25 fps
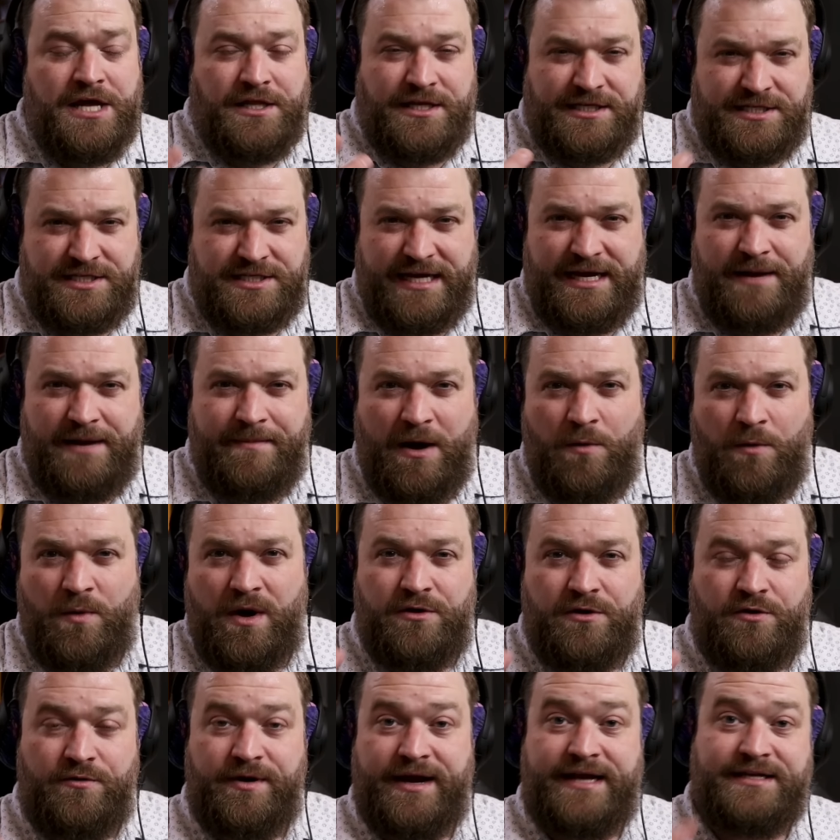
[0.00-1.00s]
let's think about
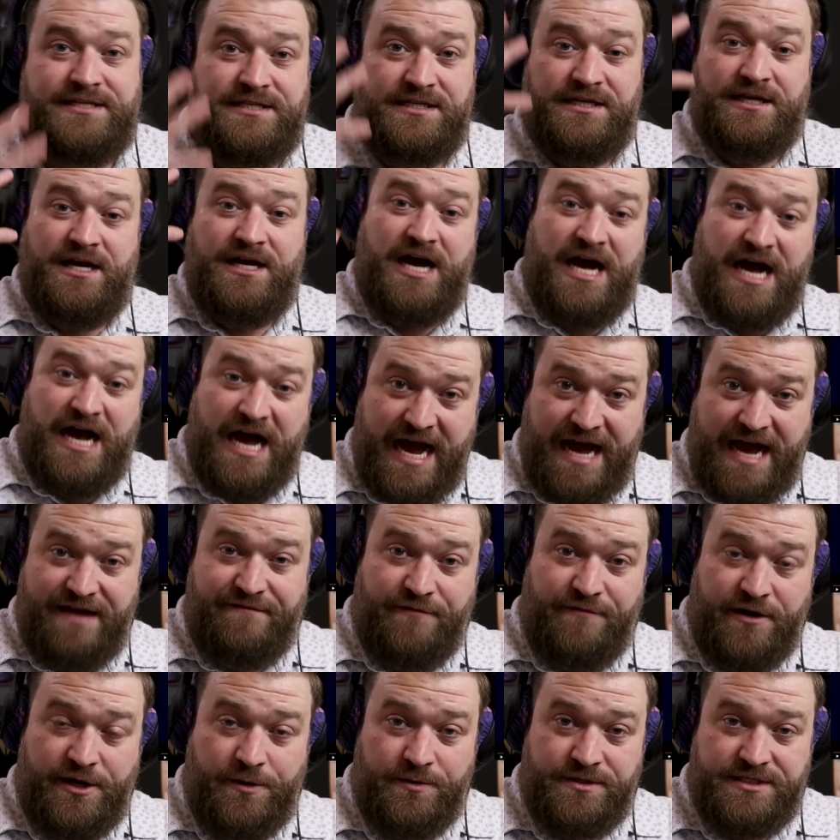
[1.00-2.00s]
what creates high
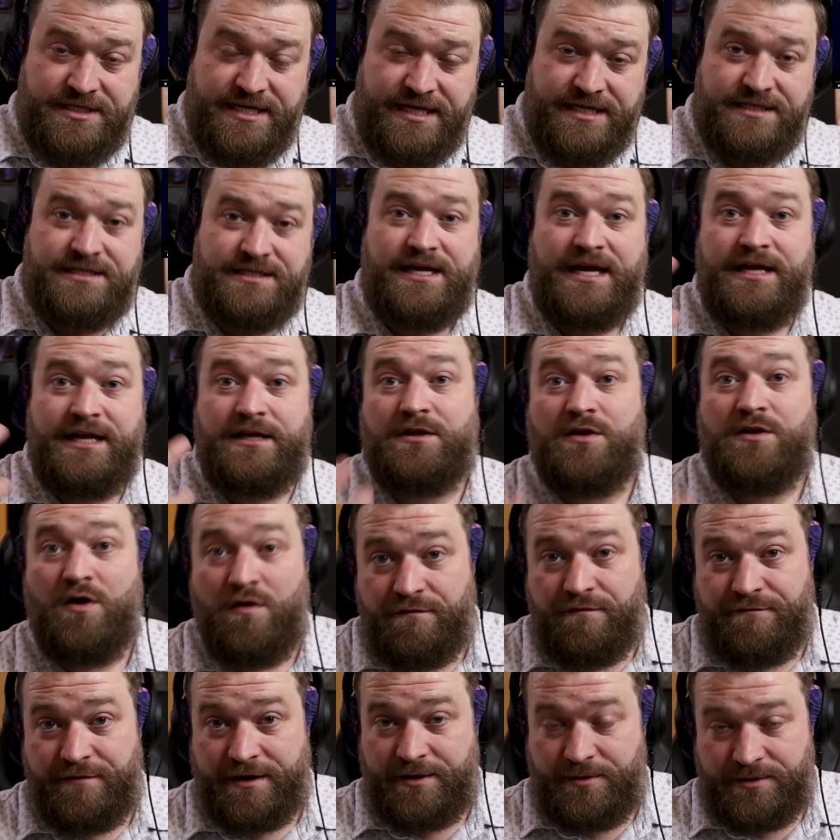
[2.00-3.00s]
frequencies and
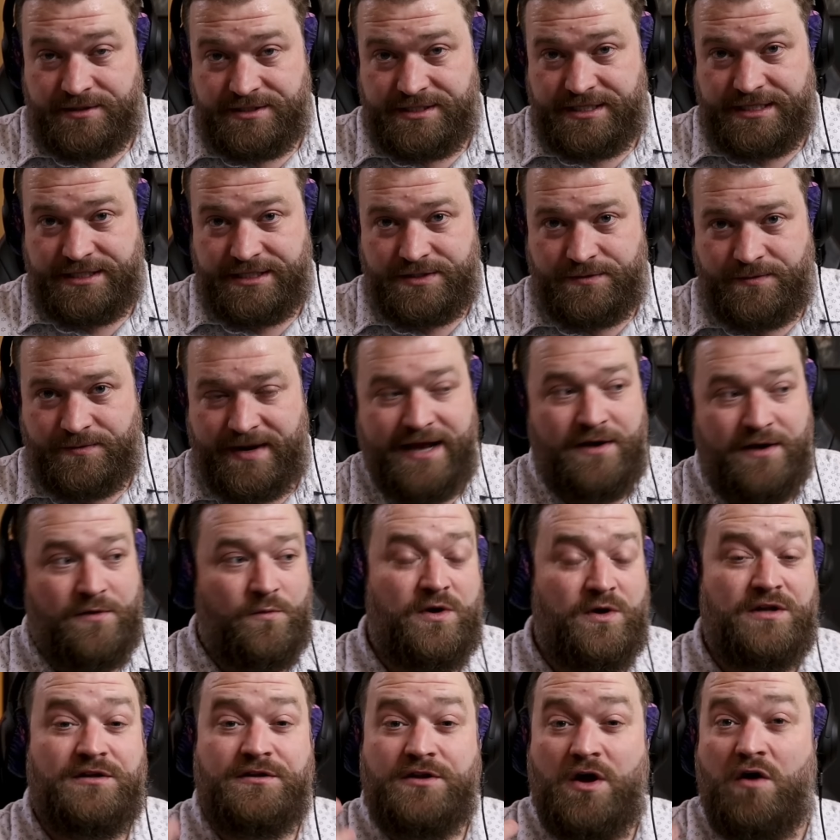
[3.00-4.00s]
low frequencies right
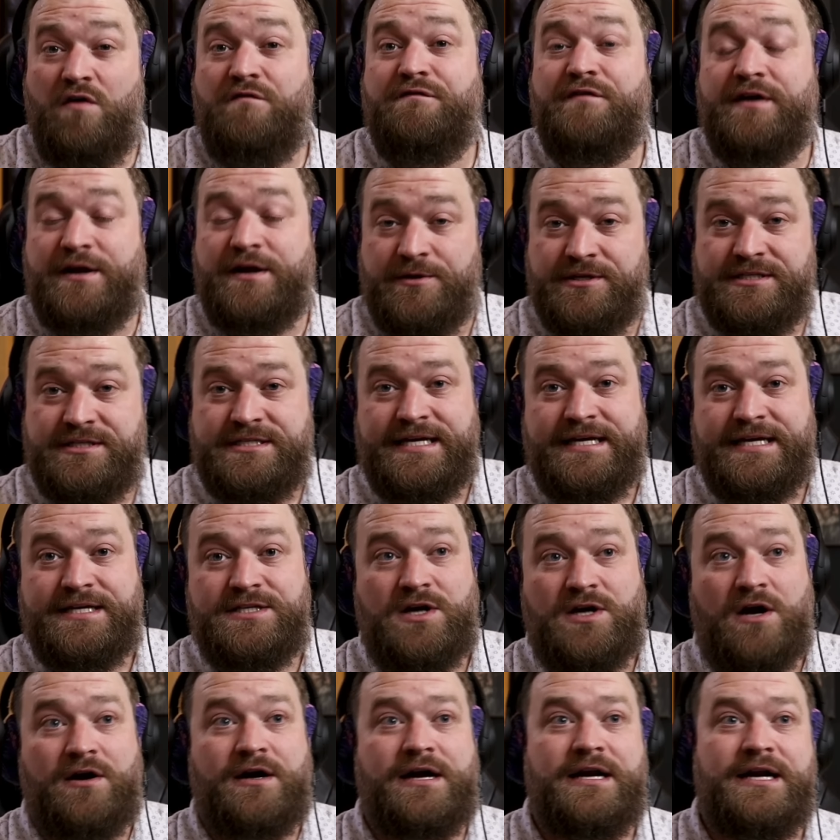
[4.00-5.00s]
well low
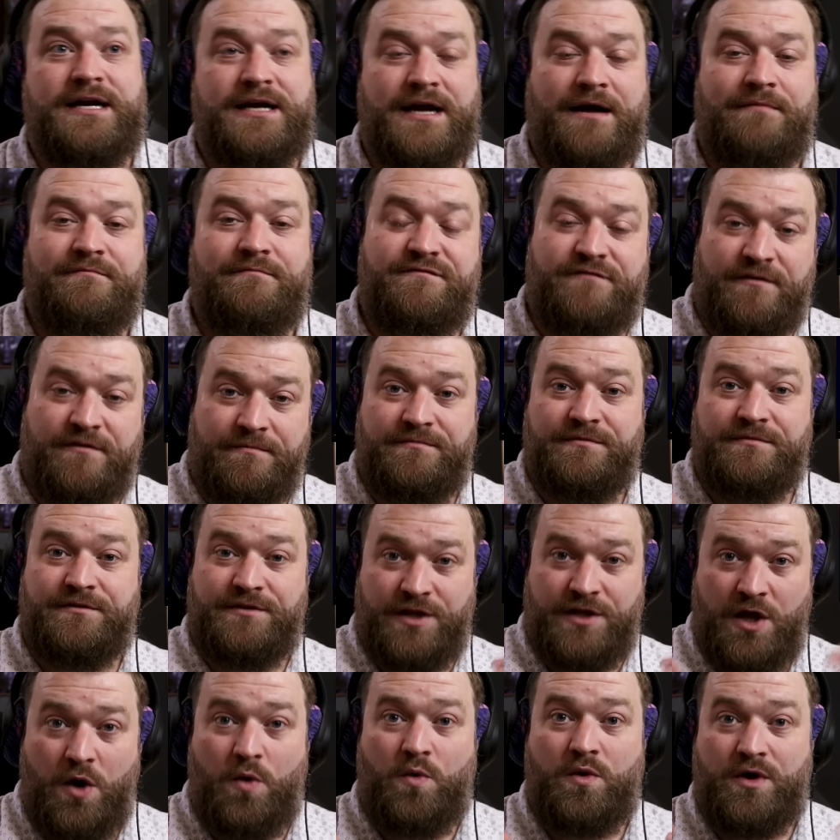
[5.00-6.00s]
frequencies are going to come from
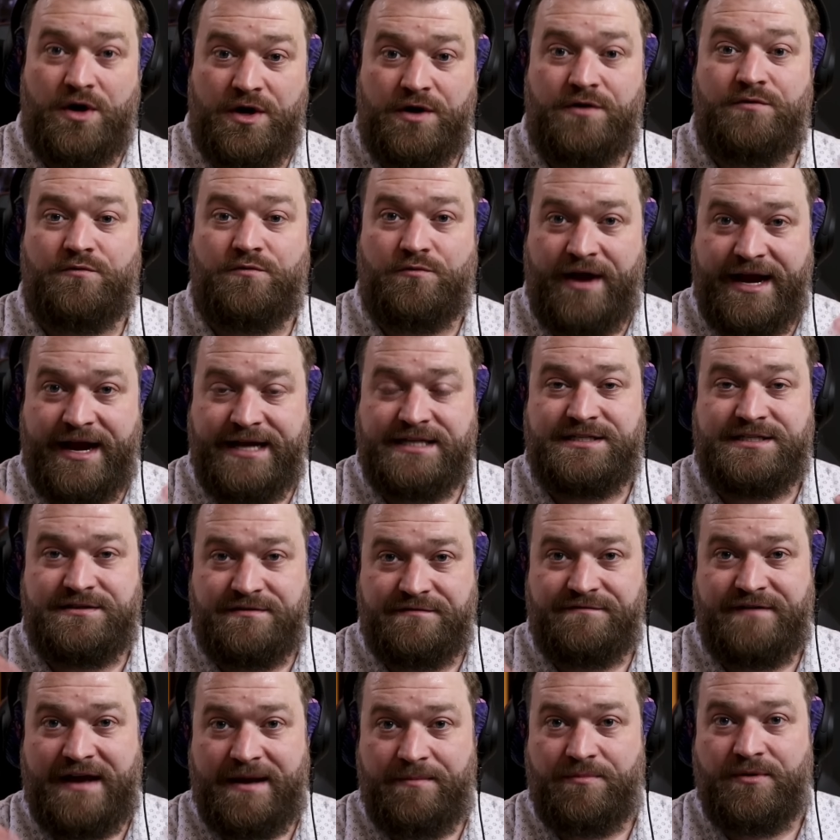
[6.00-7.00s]
lower rates
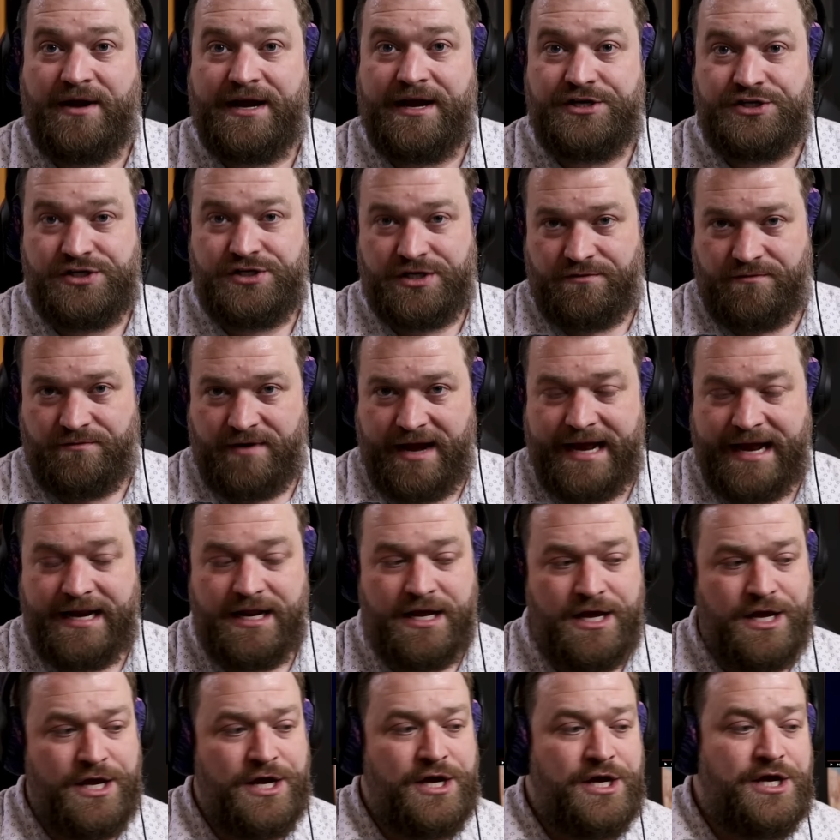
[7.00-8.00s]
of vibration right
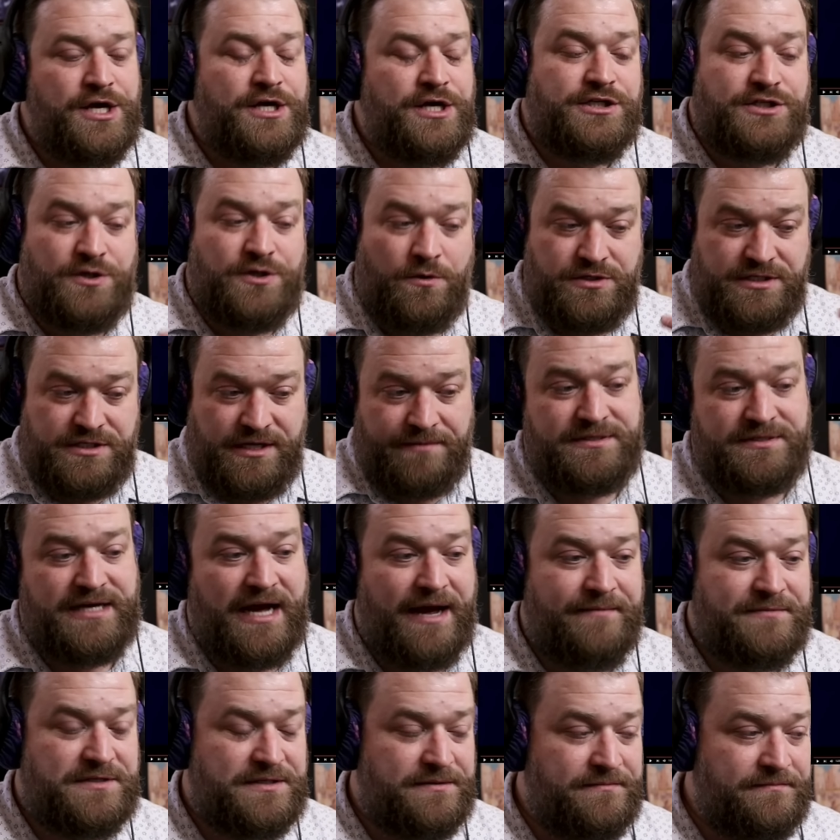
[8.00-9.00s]
so
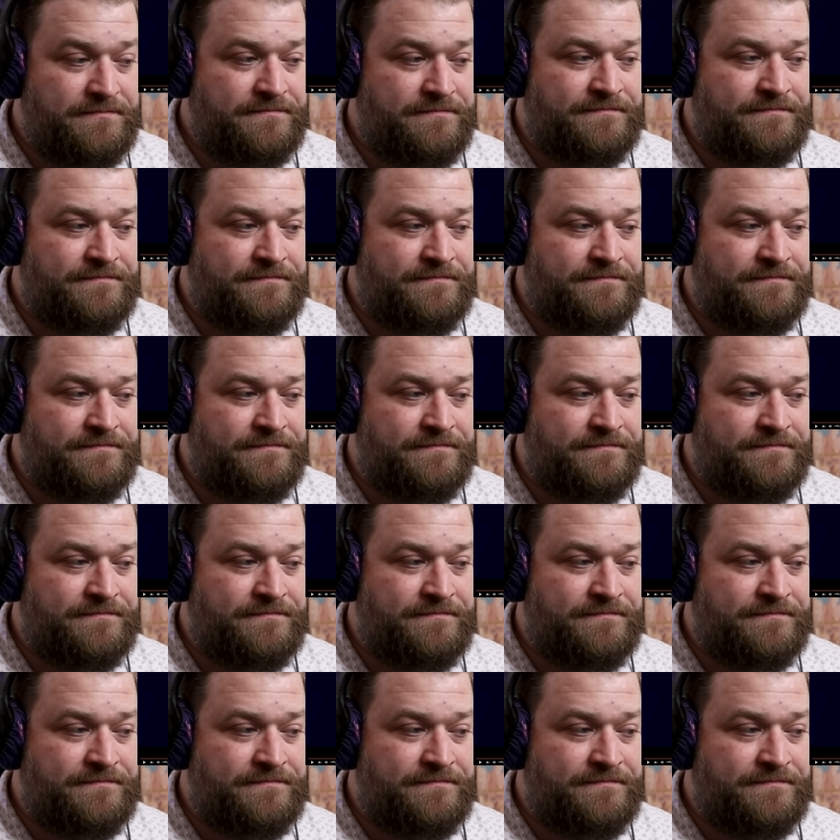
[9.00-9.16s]
sometimes